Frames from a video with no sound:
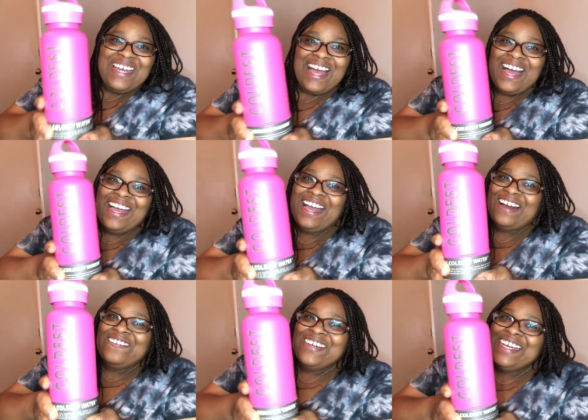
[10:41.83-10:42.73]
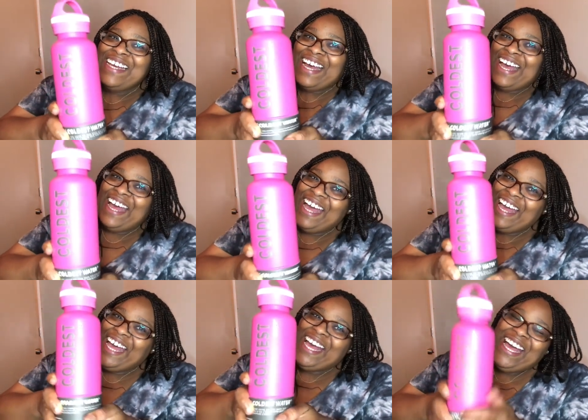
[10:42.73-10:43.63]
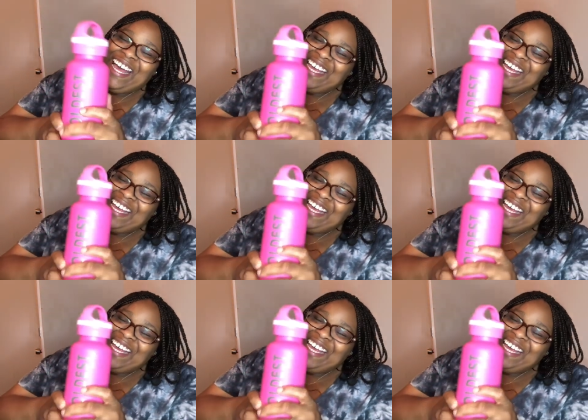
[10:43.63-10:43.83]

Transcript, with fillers: I got one. Ah,